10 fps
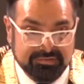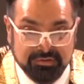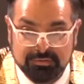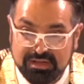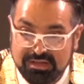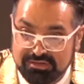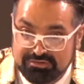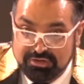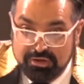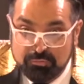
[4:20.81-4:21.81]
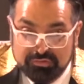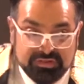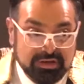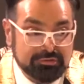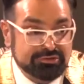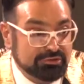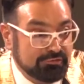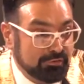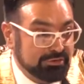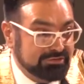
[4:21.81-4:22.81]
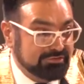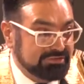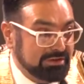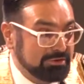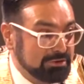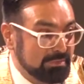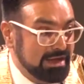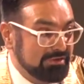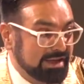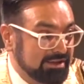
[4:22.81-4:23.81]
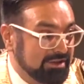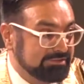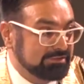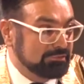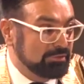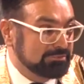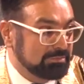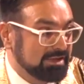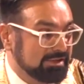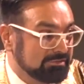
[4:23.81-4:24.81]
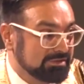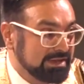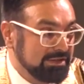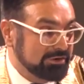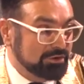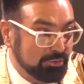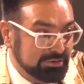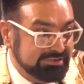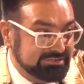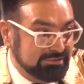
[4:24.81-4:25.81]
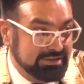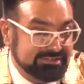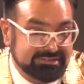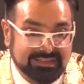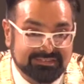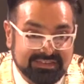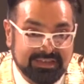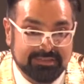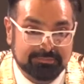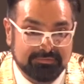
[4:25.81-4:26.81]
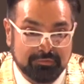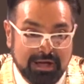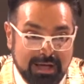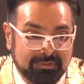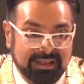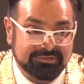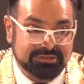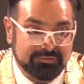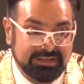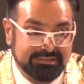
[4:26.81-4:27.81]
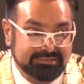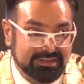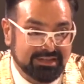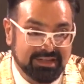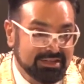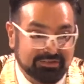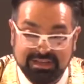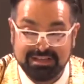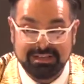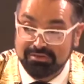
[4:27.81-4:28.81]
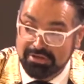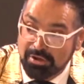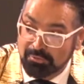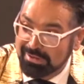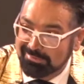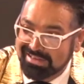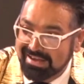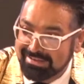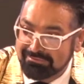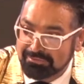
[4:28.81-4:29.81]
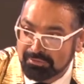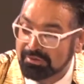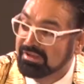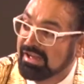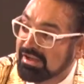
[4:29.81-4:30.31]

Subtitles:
So John was the original voice of Siri. You may recognise his voice, but he recorded Siri 6 years before Apple actually released it, so he didn't even know what he was getting in for.